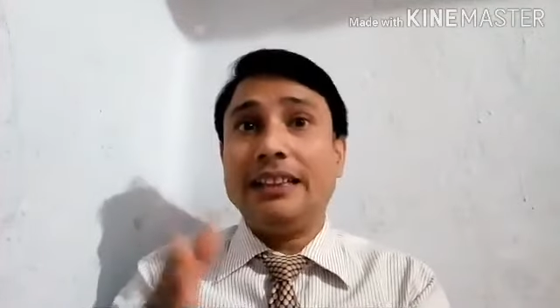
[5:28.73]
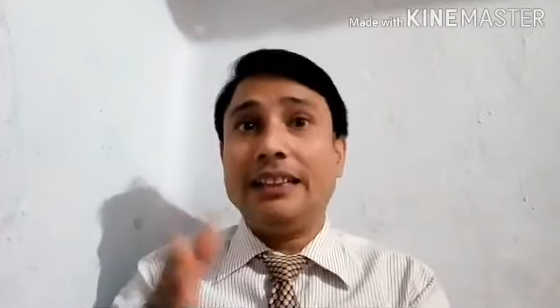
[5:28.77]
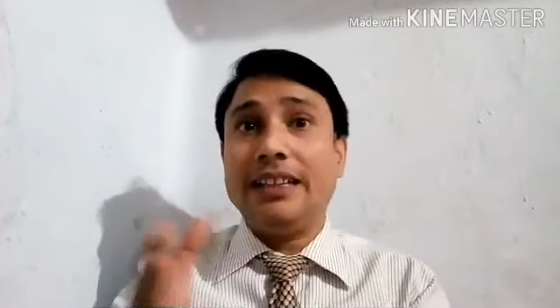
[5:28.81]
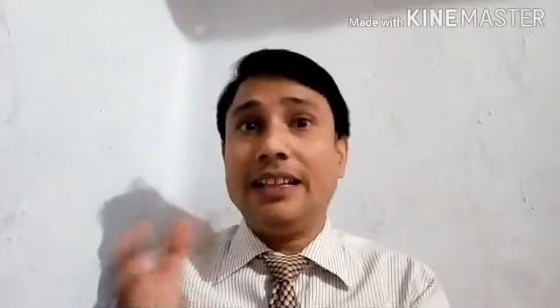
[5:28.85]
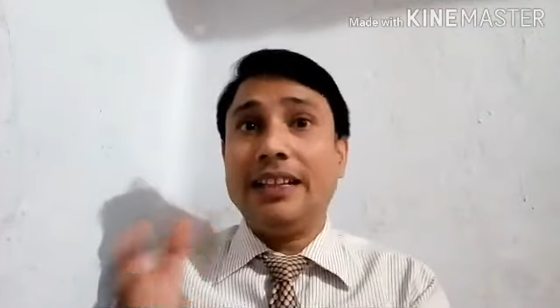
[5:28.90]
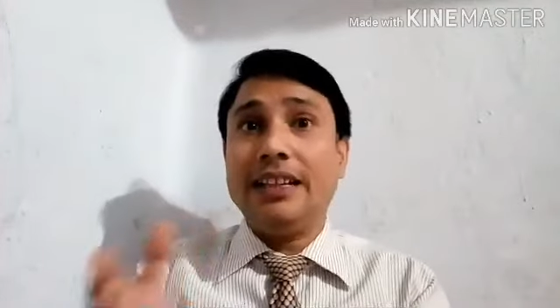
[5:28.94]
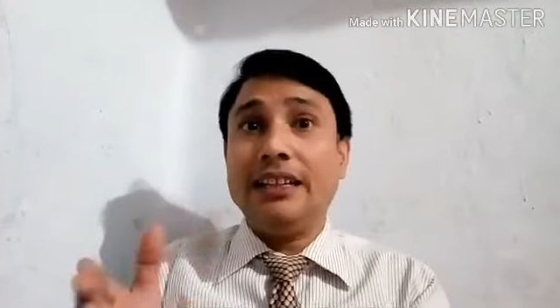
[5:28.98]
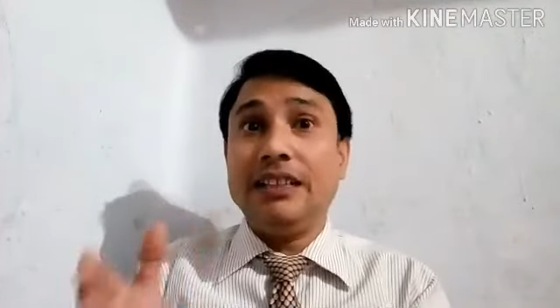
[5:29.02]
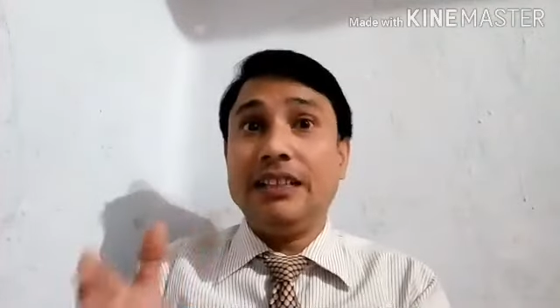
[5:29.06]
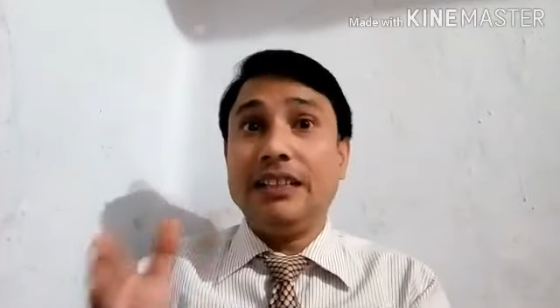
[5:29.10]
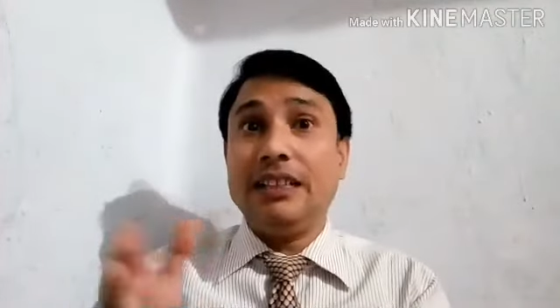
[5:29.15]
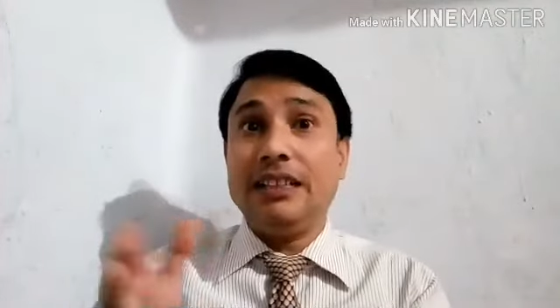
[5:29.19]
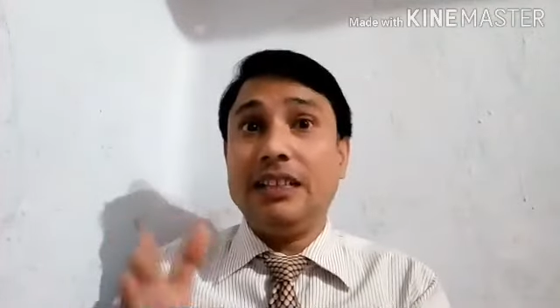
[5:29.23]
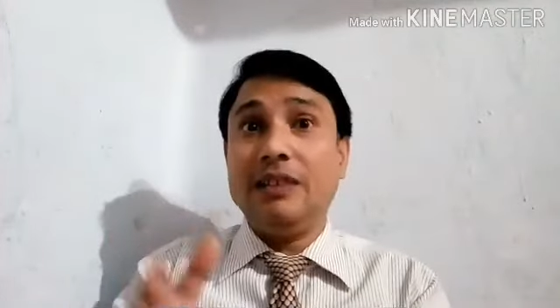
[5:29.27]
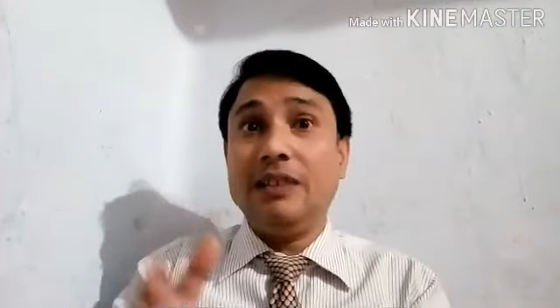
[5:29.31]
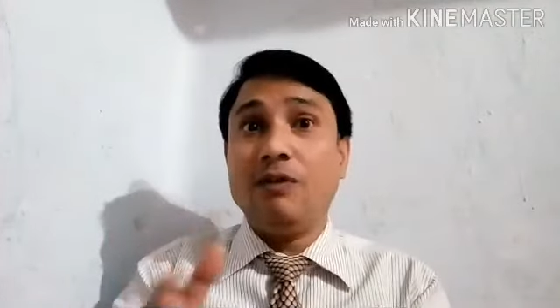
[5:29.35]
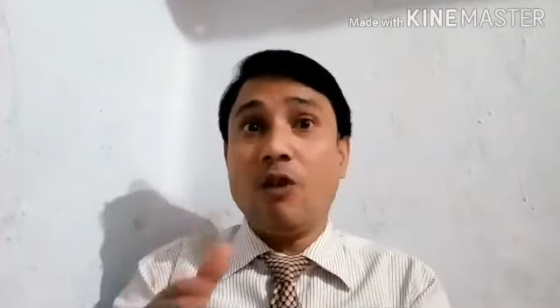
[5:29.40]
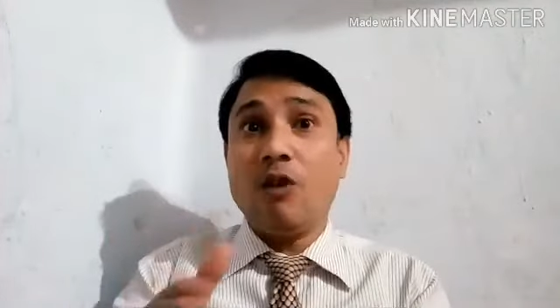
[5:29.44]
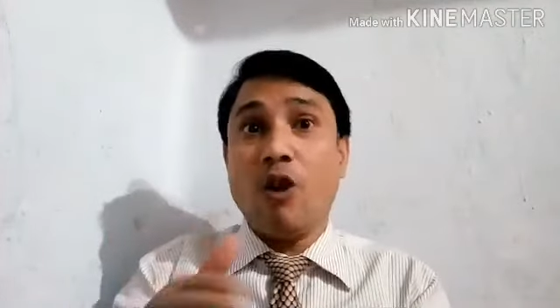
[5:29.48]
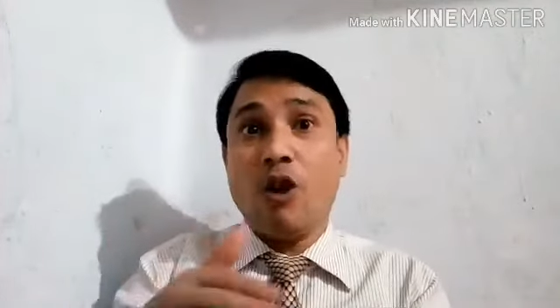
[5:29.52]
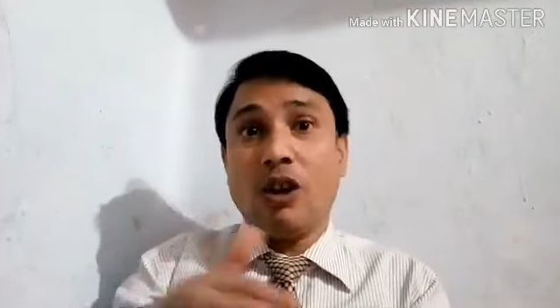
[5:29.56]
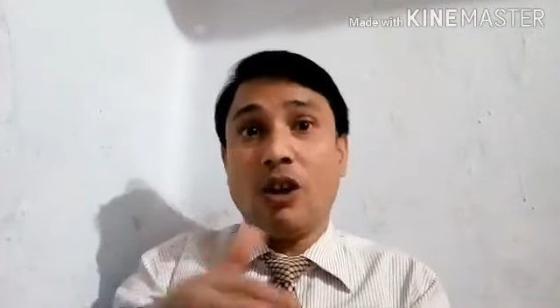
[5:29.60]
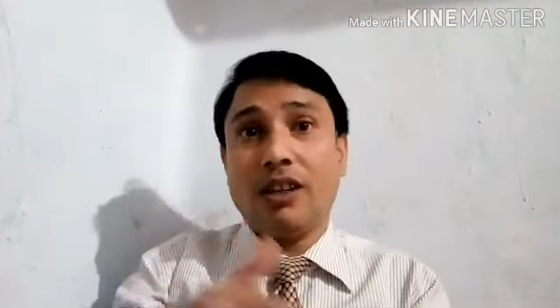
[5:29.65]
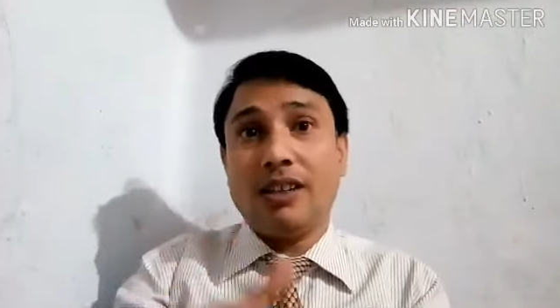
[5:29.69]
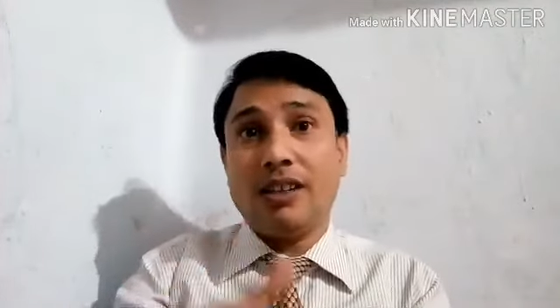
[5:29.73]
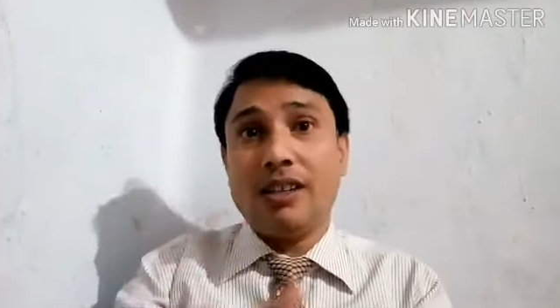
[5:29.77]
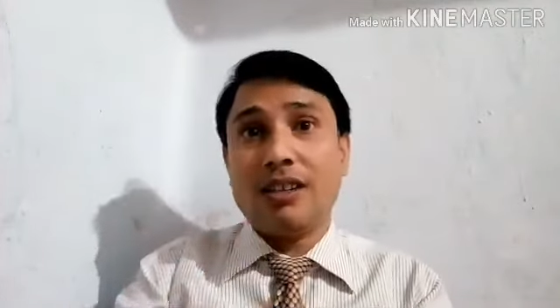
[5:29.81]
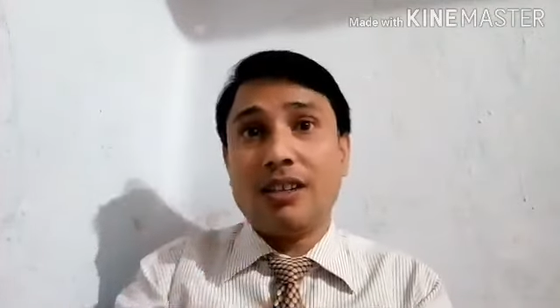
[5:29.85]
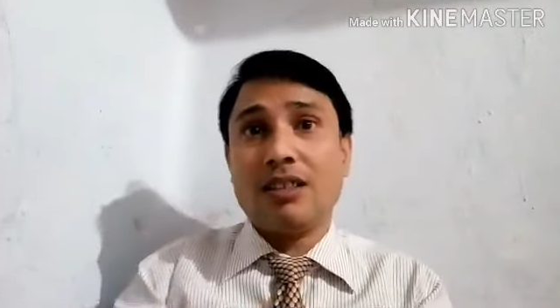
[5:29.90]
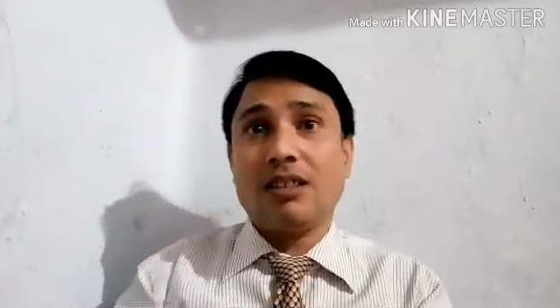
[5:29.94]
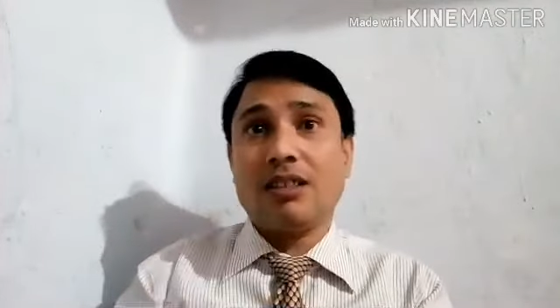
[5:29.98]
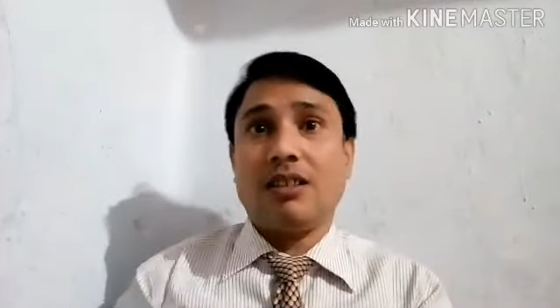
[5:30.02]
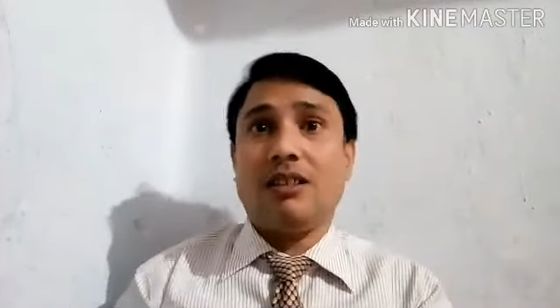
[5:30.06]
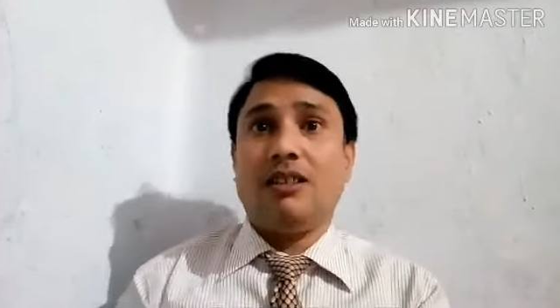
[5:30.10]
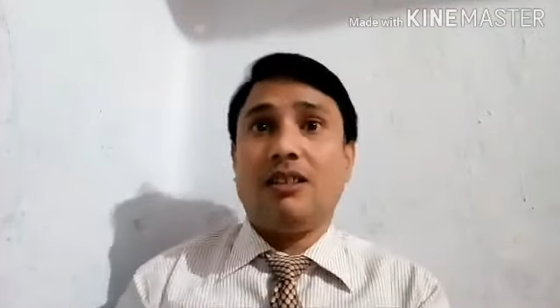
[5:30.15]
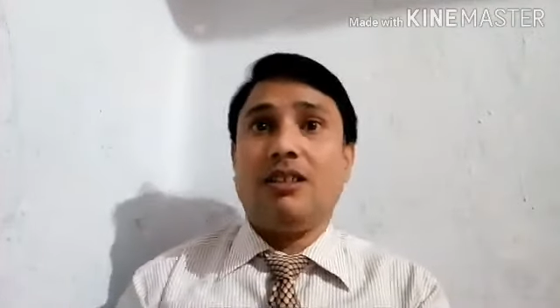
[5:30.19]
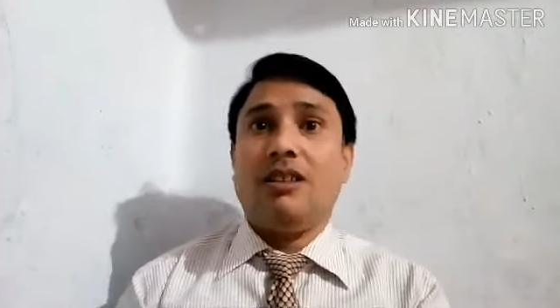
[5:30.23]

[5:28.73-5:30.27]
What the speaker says: then give orders